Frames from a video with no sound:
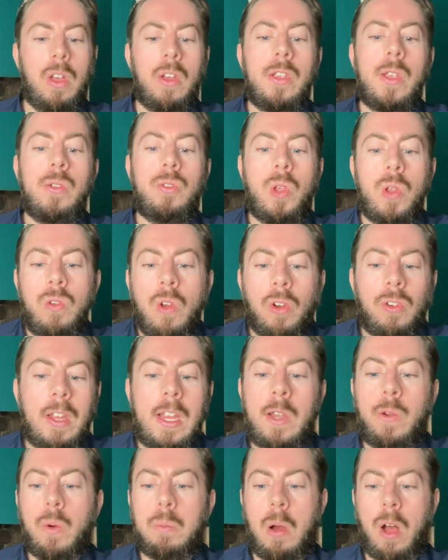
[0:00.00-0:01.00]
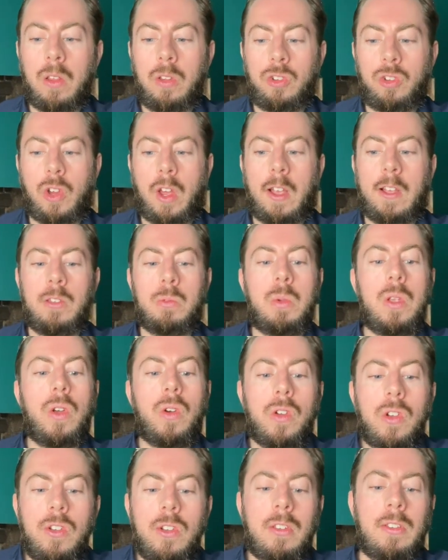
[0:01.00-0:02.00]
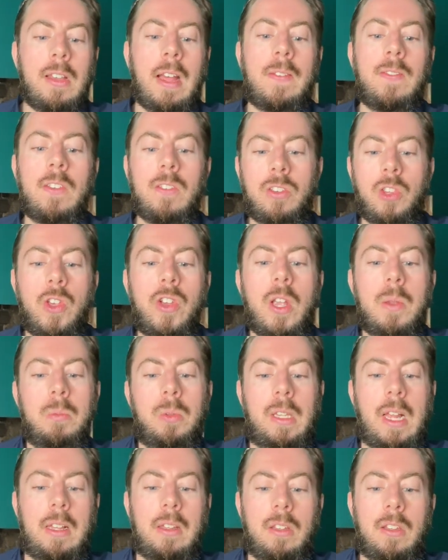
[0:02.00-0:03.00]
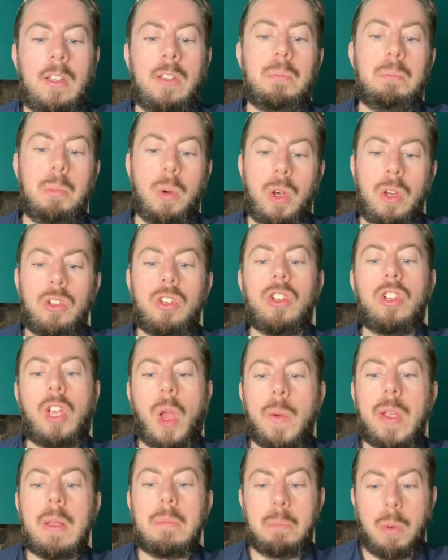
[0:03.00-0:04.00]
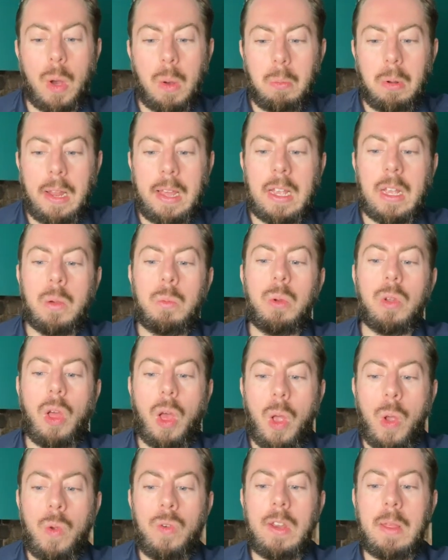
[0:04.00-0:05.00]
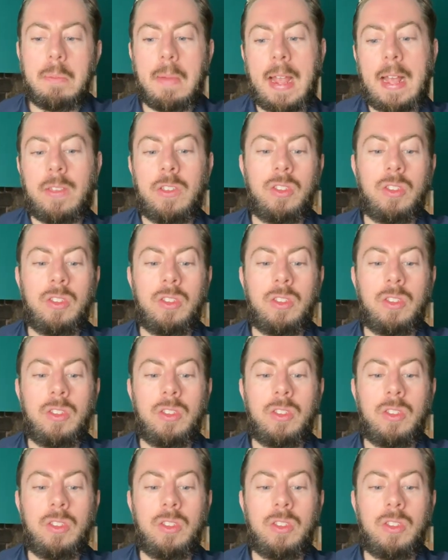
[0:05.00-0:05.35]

You do not need to apologise. We understand the circumstances, but going public will only make the